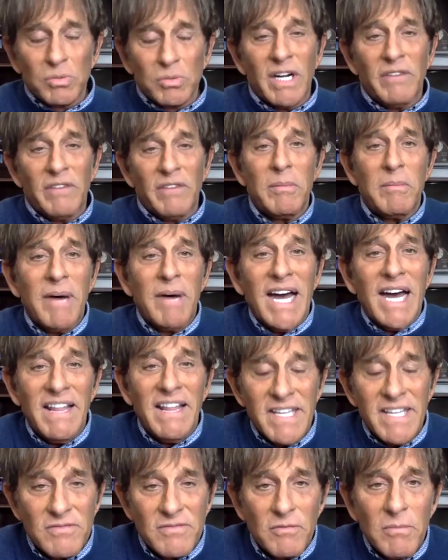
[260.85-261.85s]
whatever, you've been buying
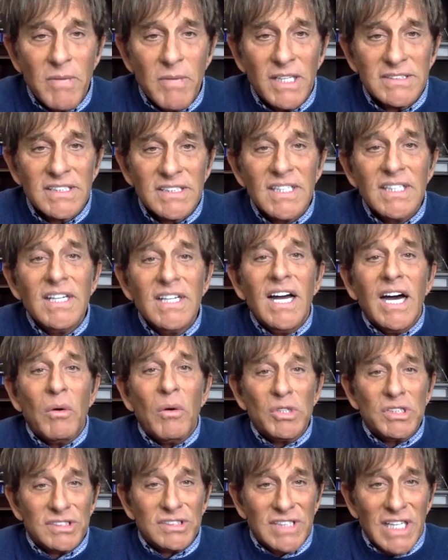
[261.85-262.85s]
these from us. I
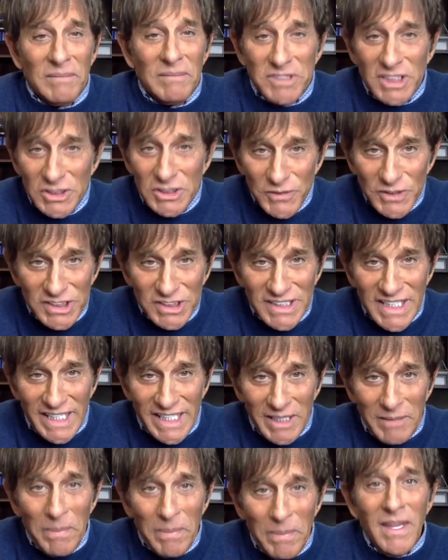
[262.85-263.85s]
want you to stop just for a
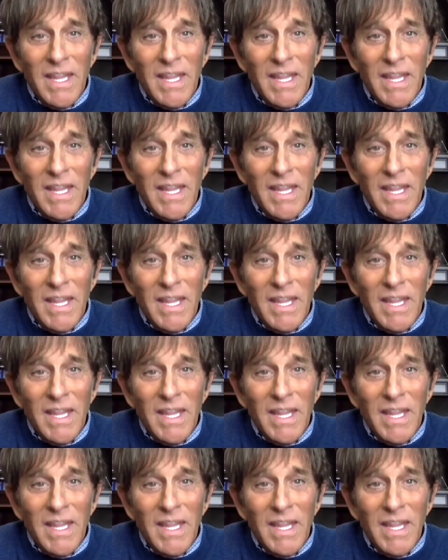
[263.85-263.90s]
second.